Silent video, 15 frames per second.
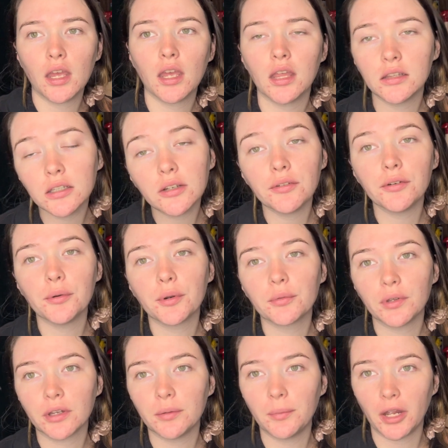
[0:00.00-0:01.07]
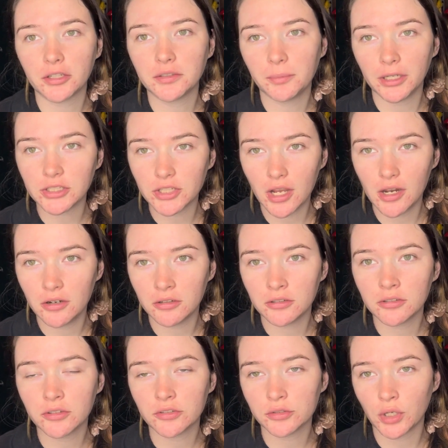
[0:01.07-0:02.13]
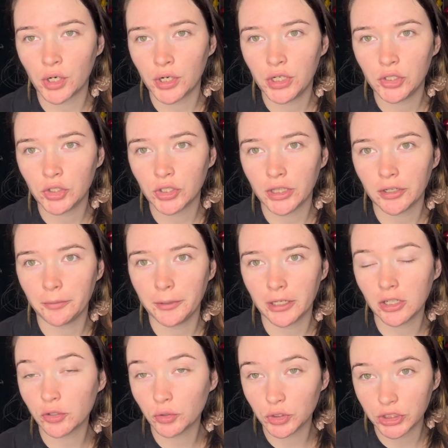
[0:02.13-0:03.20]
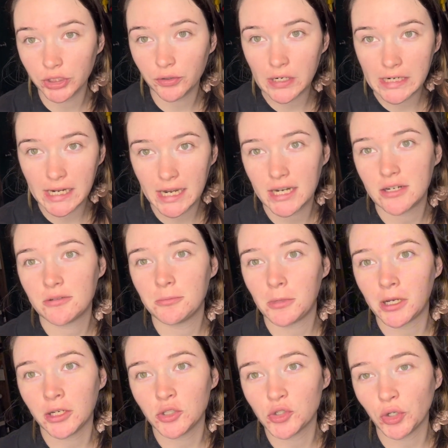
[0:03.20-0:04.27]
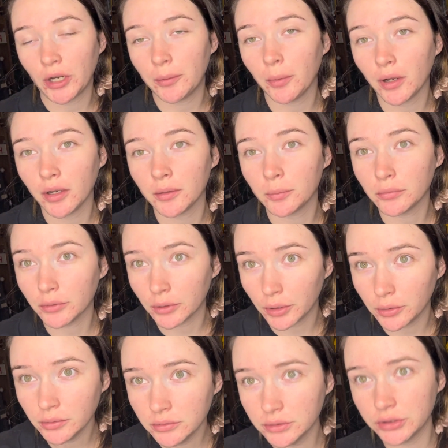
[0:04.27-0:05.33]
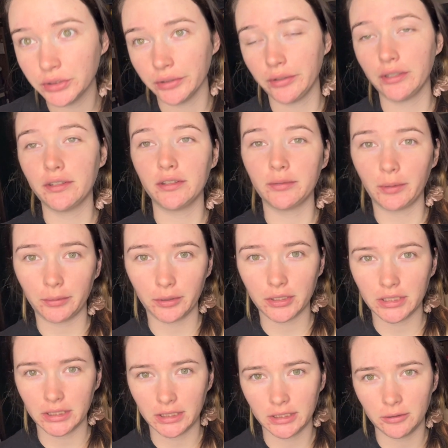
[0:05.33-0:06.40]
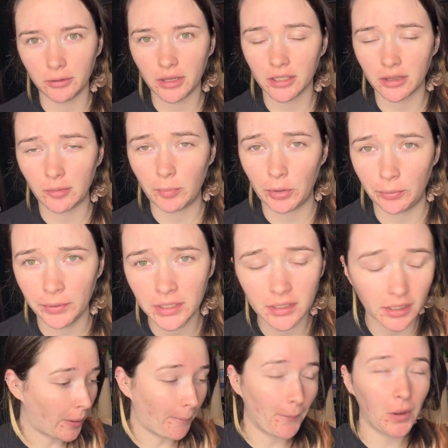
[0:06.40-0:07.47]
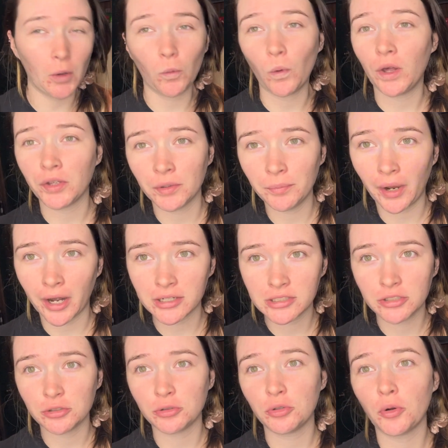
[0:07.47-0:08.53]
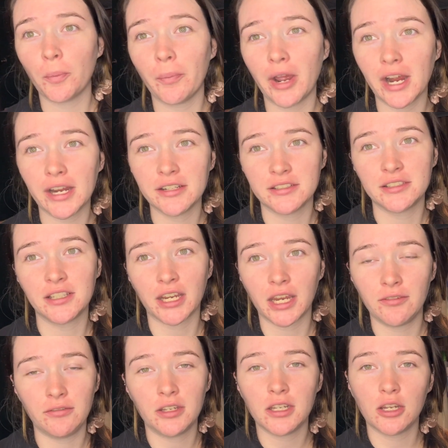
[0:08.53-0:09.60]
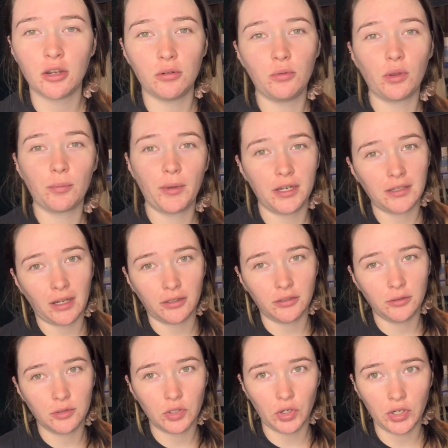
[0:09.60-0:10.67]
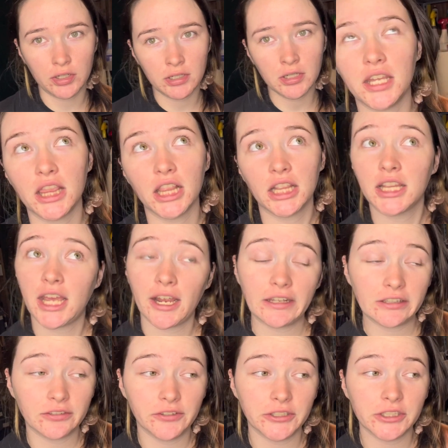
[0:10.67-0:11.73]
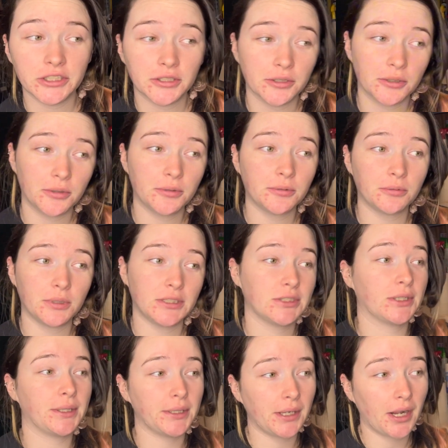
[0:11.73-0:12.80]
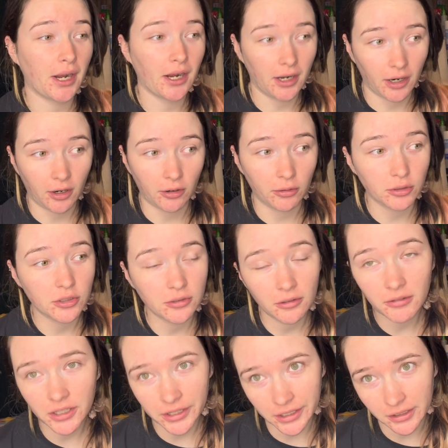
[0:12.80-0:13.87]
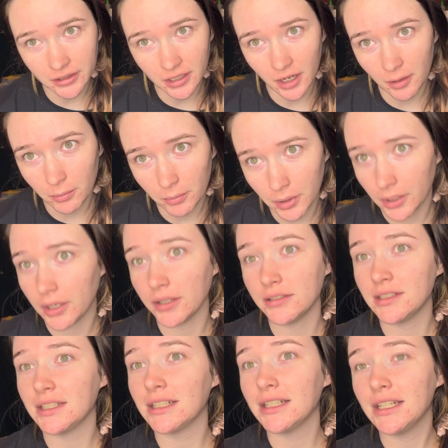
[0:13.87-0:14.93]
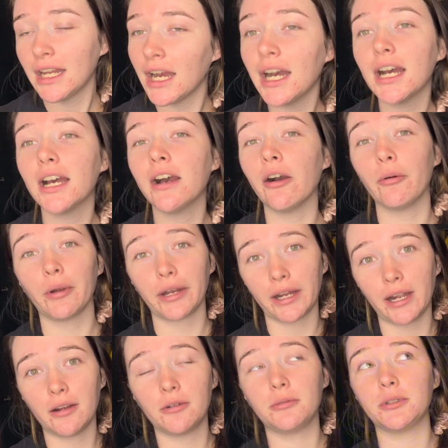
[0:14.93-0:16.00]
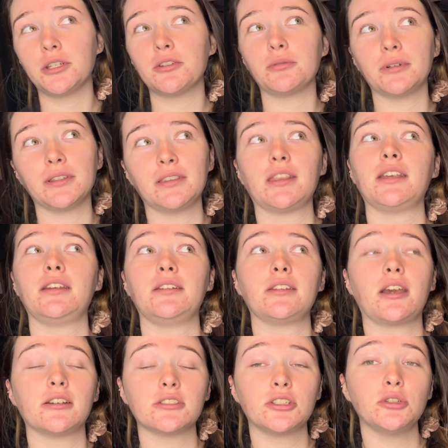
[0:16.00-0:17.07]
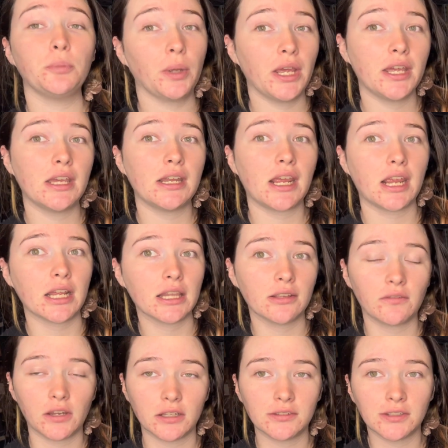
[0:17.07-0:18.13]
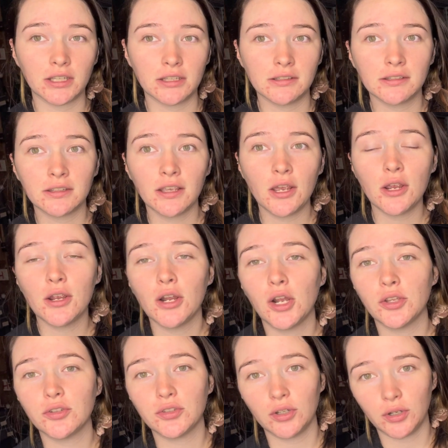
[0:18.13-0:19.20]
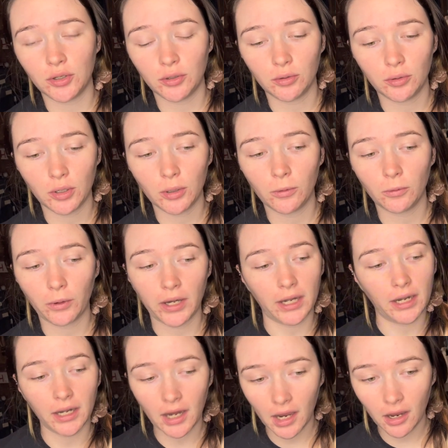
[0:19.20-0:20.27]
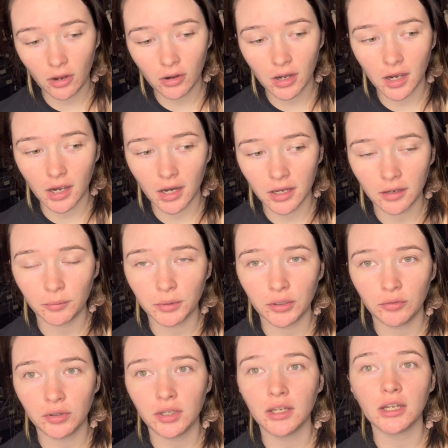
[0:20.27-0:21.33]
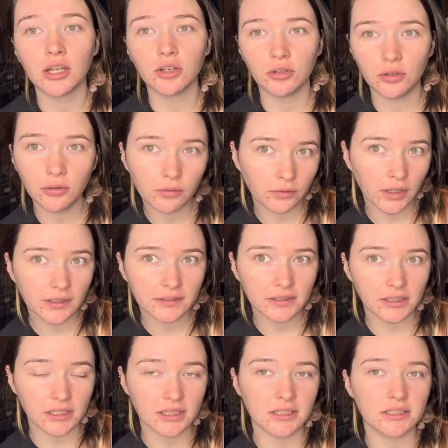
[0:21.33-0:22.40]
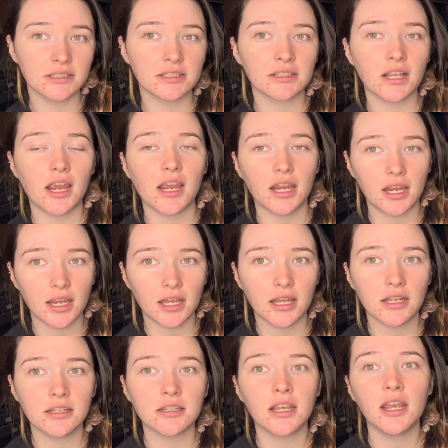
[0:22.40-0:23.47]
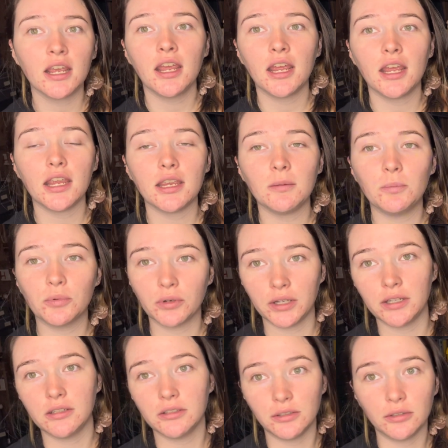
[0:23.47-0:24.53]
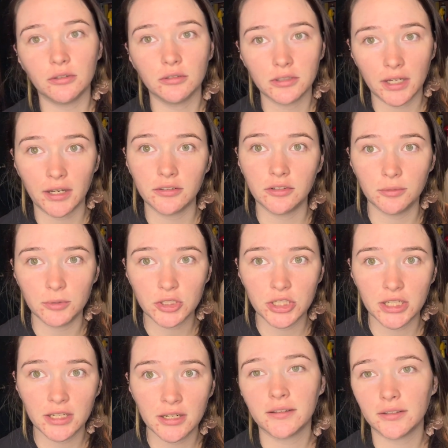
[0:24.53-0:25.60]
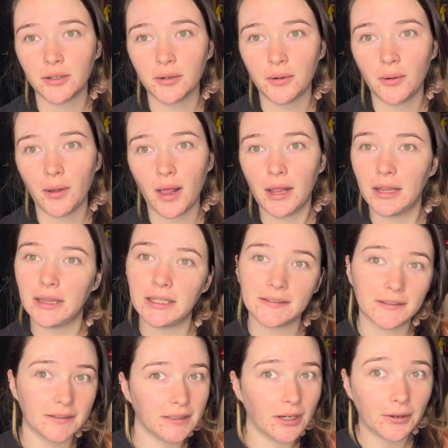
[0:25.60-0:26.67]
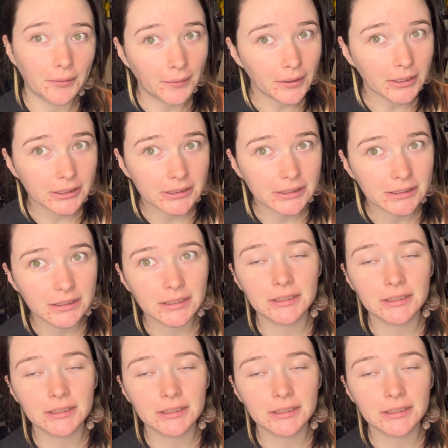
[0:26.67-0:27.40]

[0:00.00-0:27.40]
Hello everyone, welcome back to my channel. Sorry you're a little bit crooked right now. My tripod broke, so this is what we're dealing with at the moment. But welcome back to my second video with my tattoo journey. In the last video, we saw how two of the things that I bought did not work out, which was the tattoo pen and the fake skins. So right now I am using new fake skins and a brand new tattoo machine. So let's see how it works.